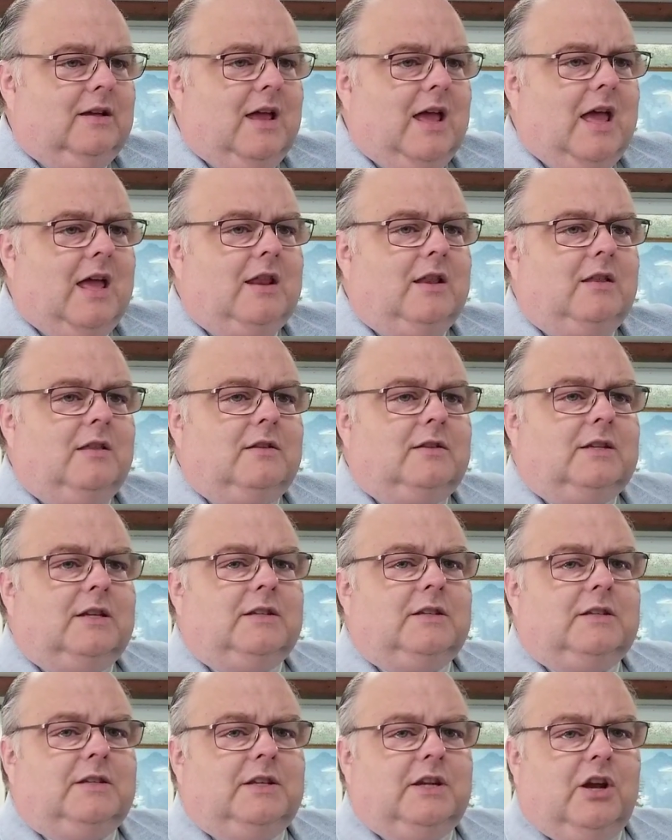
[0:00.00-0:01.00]
and
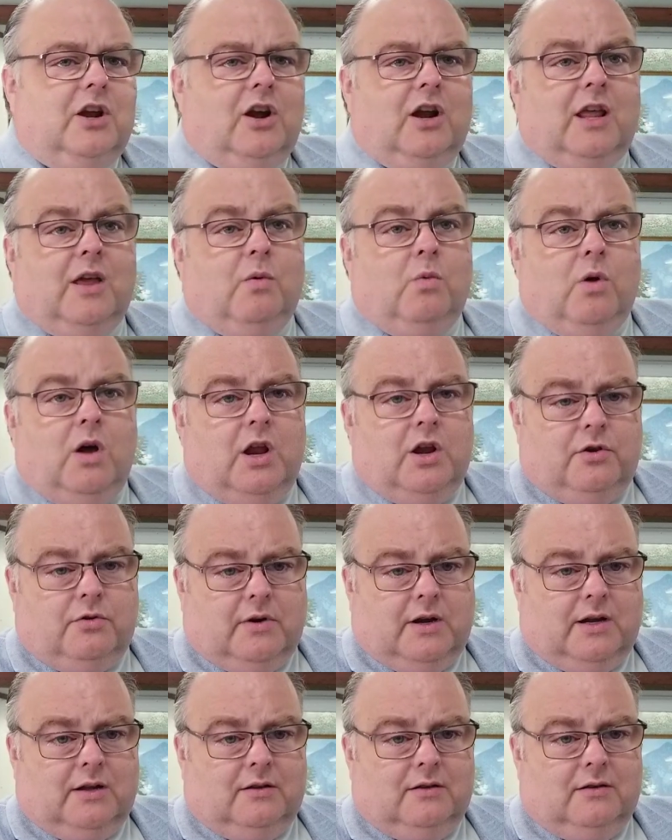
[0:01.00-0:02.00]
sincerely
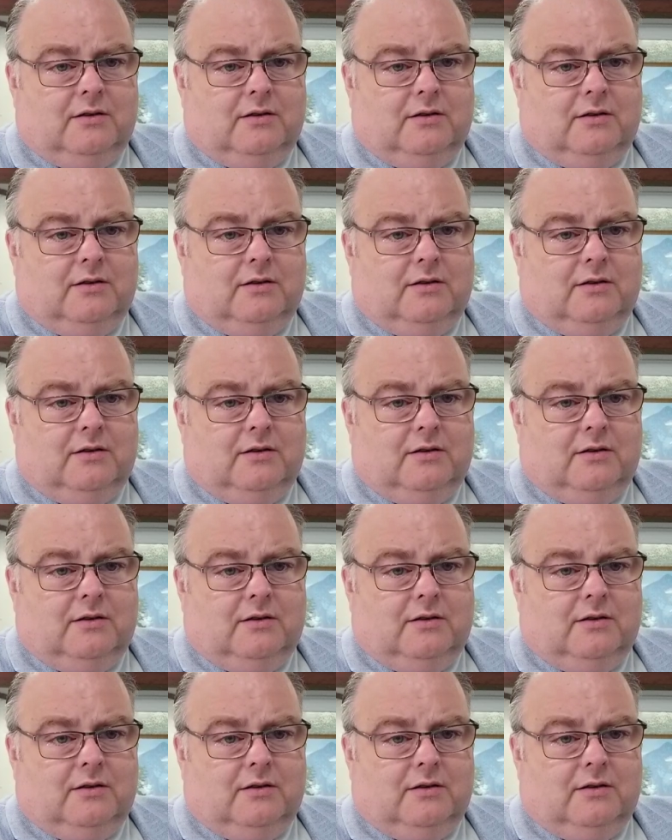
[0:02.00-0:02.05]
wondering